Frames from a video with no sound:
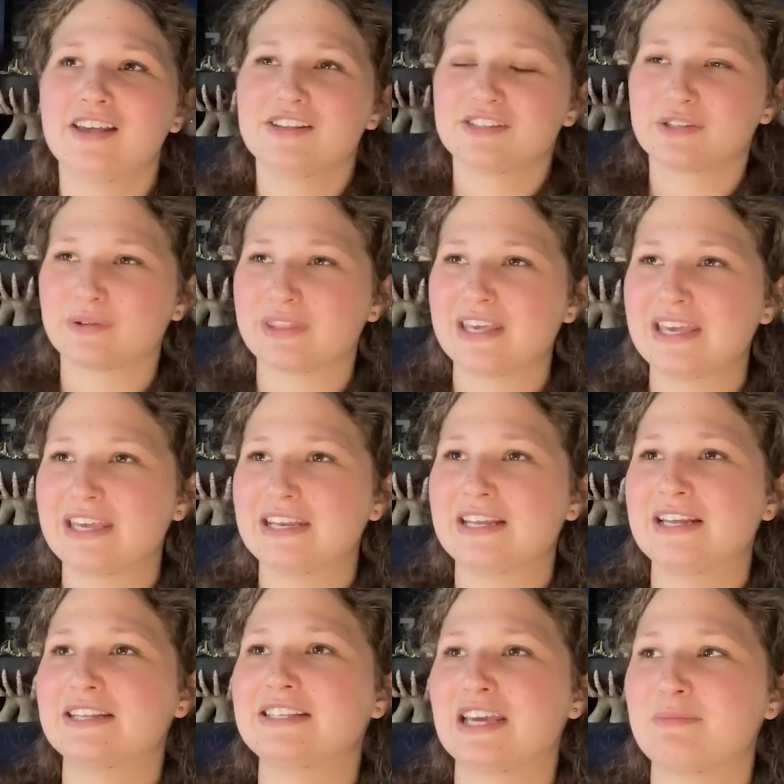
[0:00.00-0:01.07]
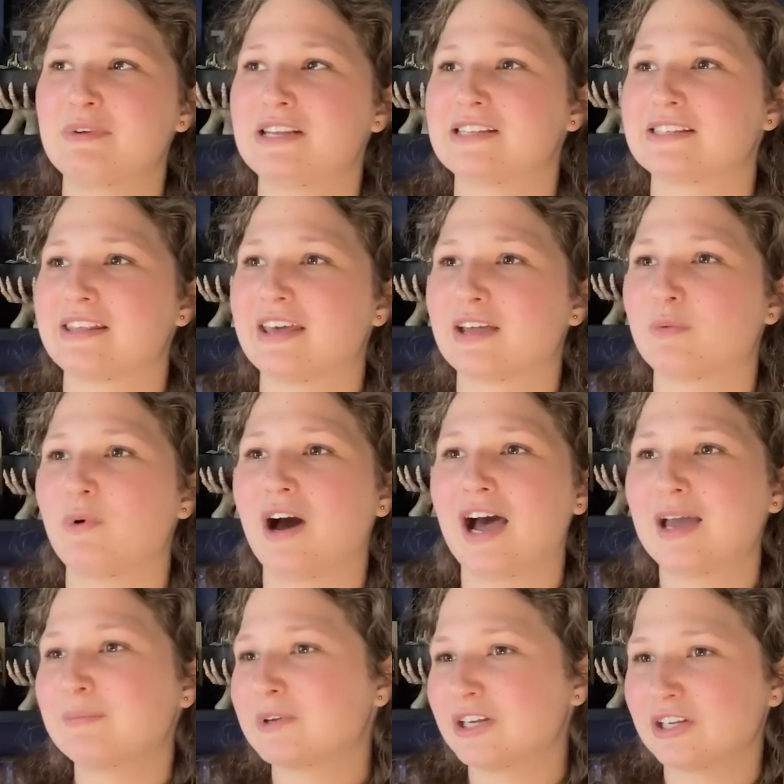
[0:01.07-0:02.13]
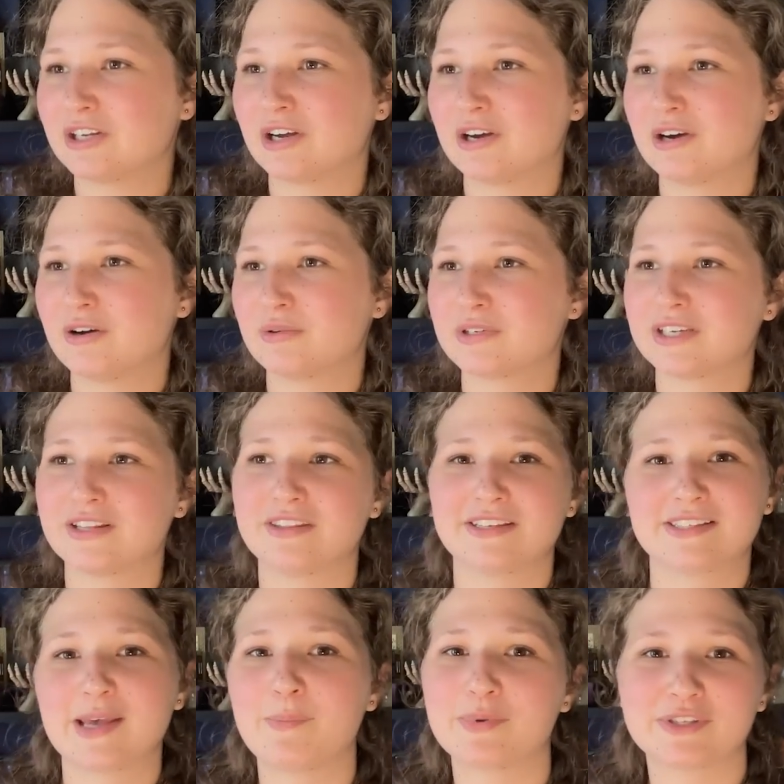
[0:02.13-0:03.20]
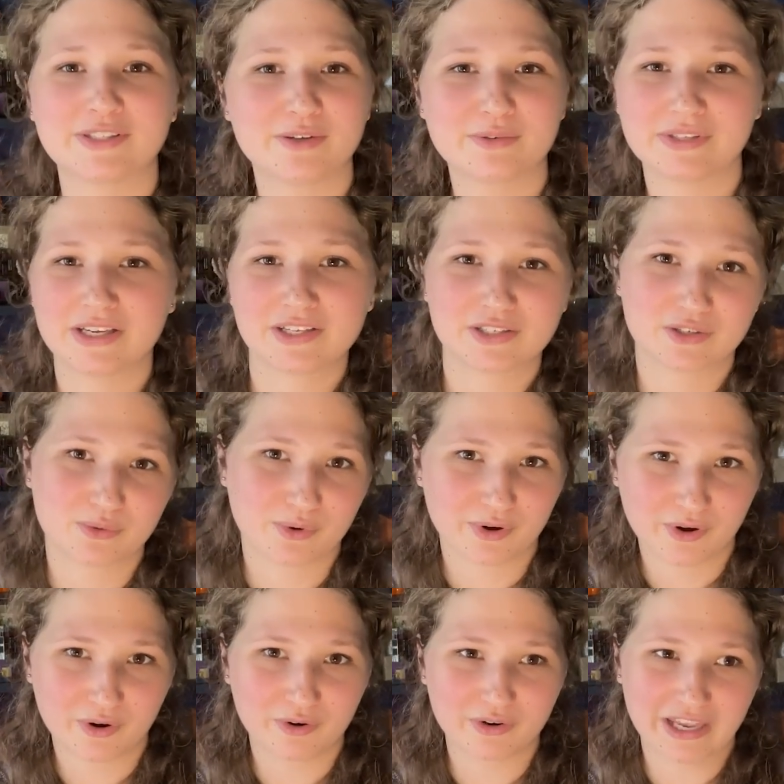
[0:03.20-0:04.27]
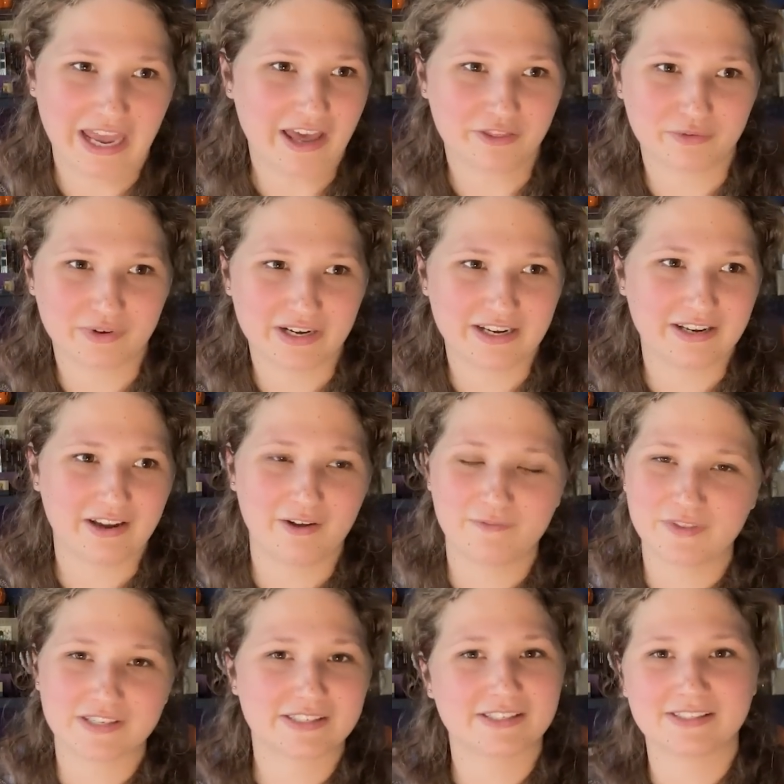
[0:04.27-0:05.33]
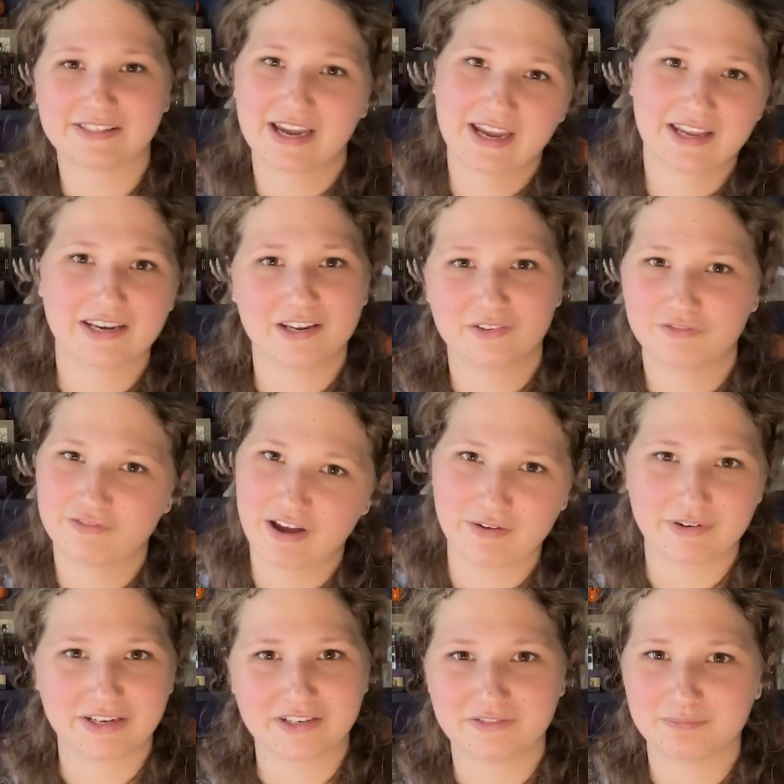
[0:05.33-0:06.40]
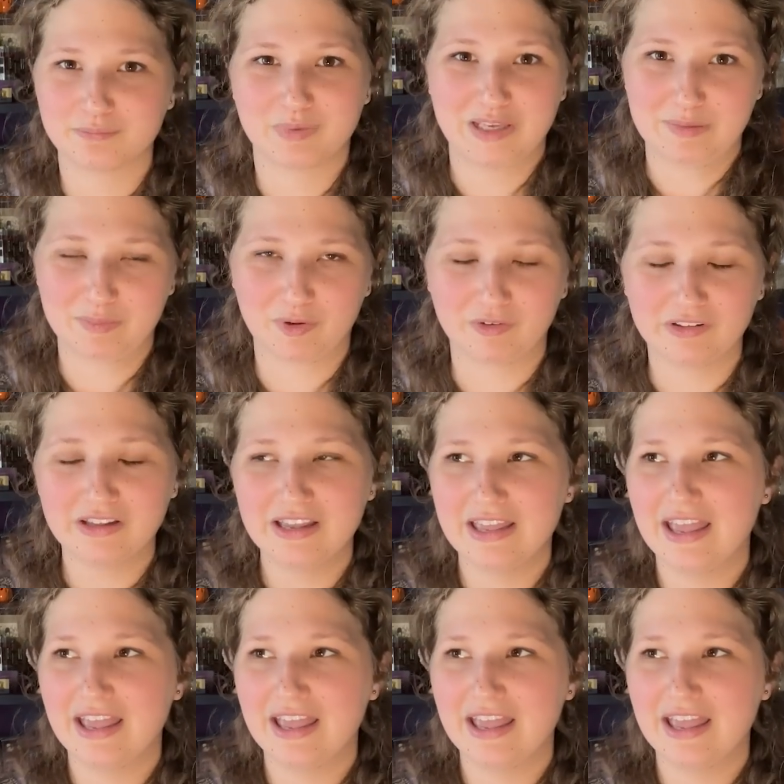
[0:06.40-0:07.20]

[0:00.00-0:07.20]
So then Damon is like, well, I'm going to go to this episode's historical gathering of the Society of Founding People,